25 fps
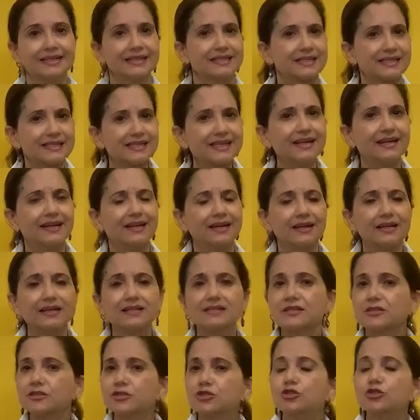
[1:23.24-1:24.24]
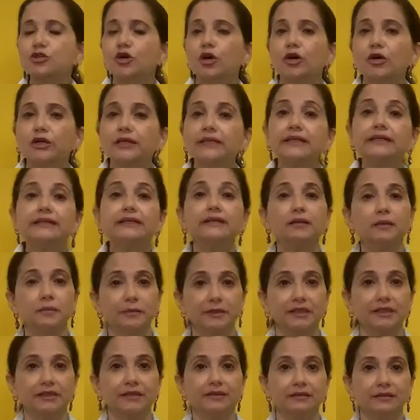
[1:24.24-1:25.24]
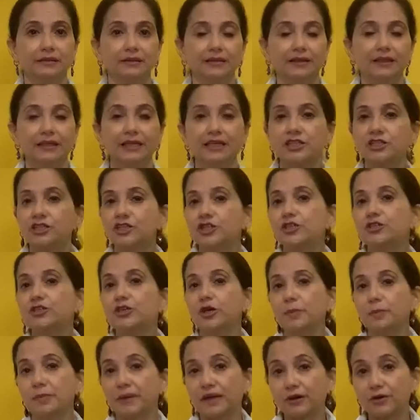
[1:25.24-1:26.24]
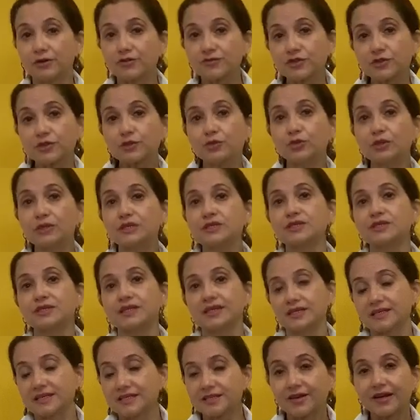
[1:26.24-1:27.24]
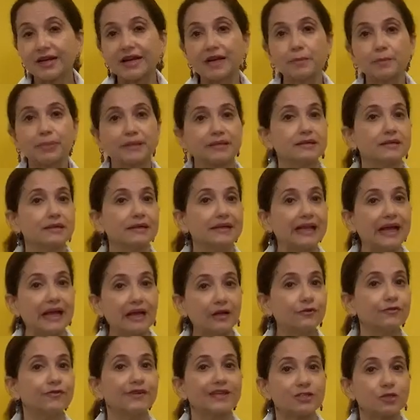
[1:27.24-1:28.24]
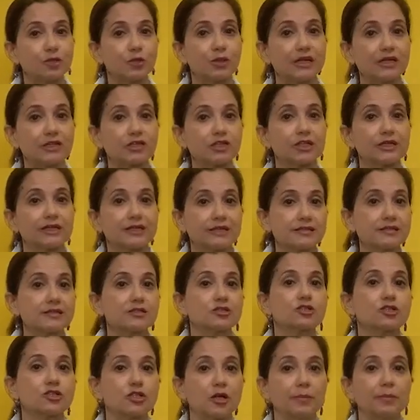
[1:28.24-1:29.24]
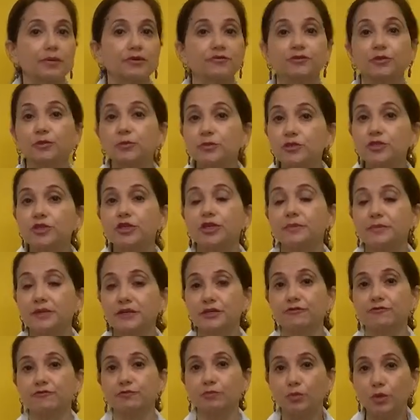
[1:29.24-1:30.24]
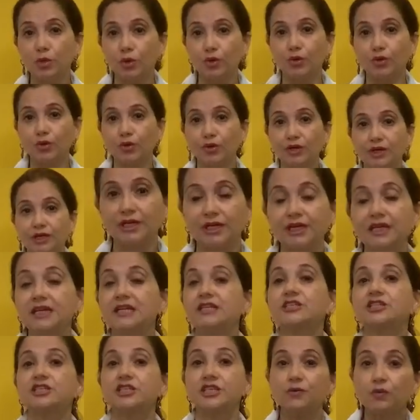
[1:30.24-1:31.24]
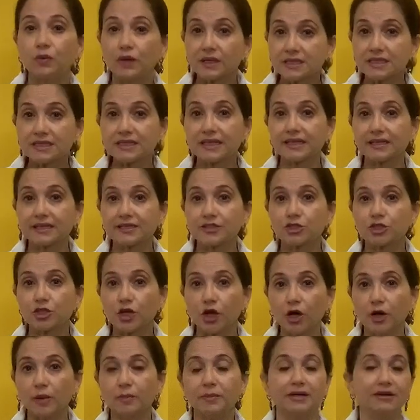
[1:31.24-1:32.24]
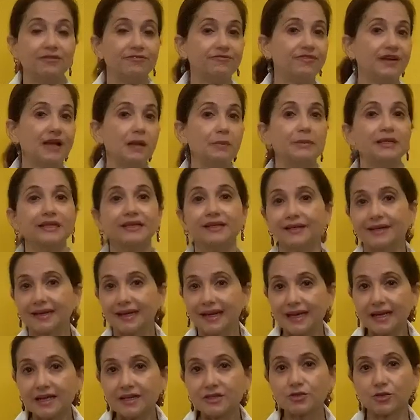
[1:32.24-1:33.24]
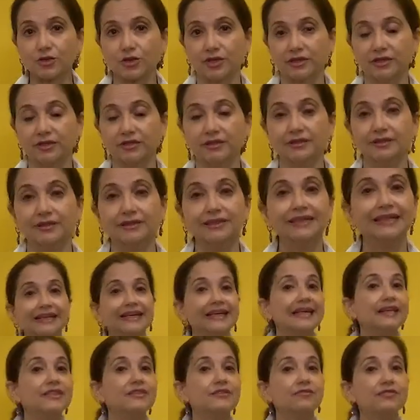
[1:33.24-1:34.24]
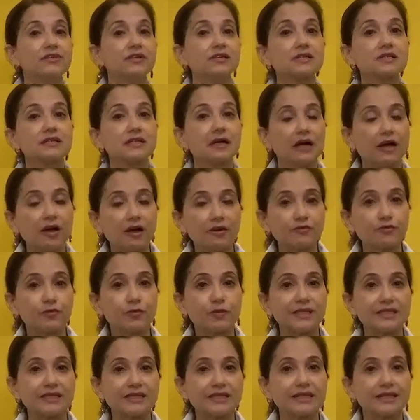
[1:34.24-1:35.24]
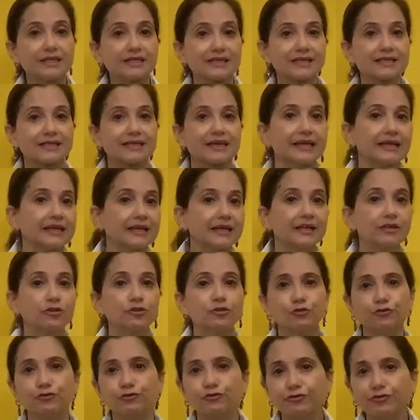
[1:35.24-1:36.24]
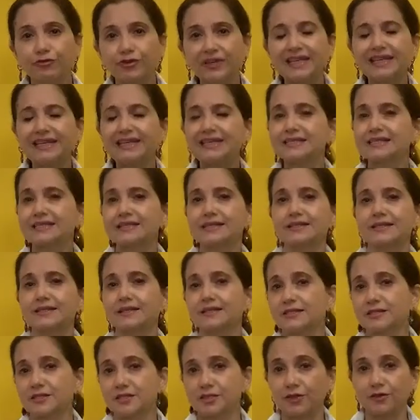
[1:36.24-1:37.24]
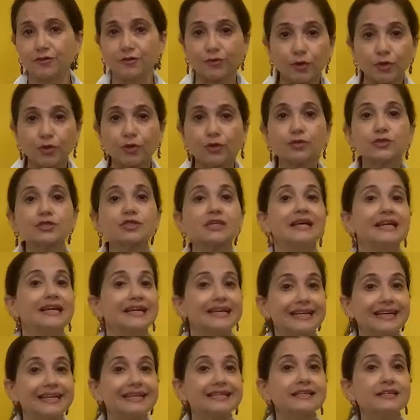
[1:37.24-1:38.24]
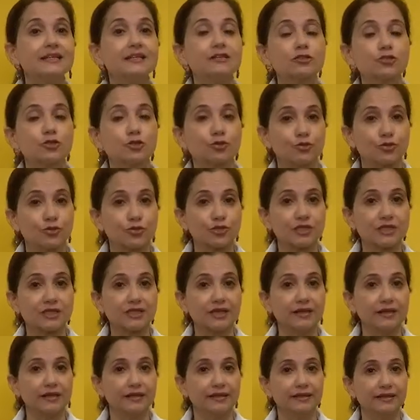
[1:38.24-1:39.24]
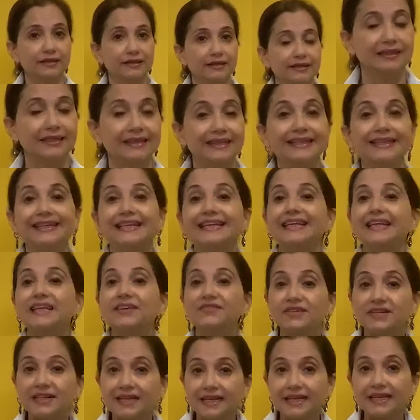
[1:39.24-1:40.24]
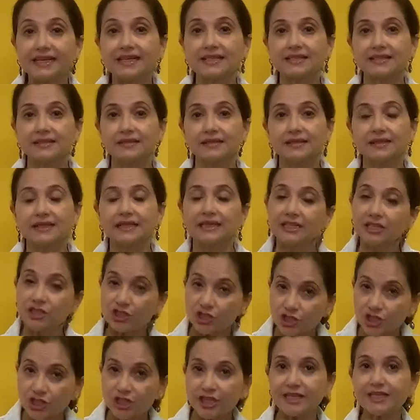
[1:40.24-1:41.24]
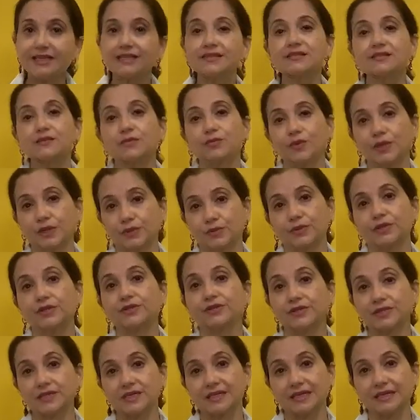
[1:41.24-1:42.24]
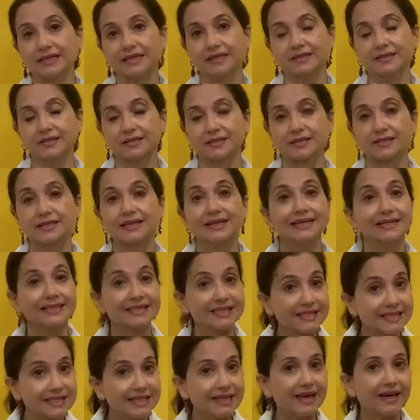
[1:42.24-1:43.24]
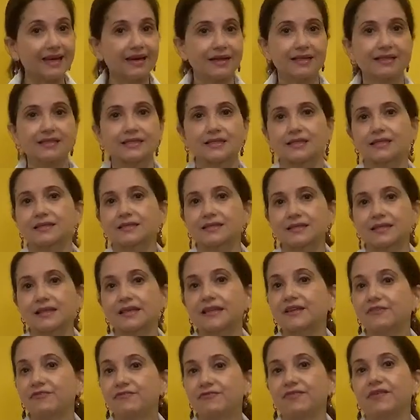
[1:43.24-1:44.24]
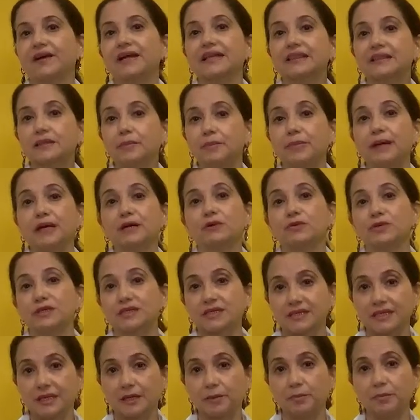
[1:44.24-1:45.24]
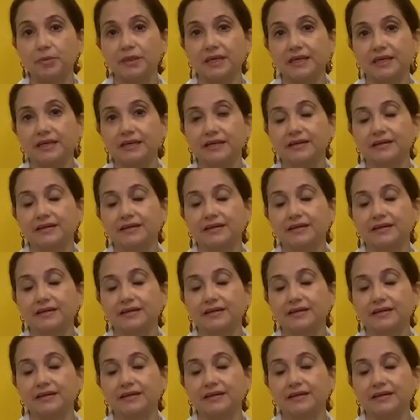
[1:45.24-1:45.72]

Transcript: Sia is a strong, determined girl. She dropped out of school in sixth grade, but her lack of education doesn't stop her from dreaming of more. She wants to get a job. Her family relies on her. In the first half, we see her cycling through fields and dusty roads, getting her chores done. Even later, she's the one with resilience. Sia insists that they fight the powers that be.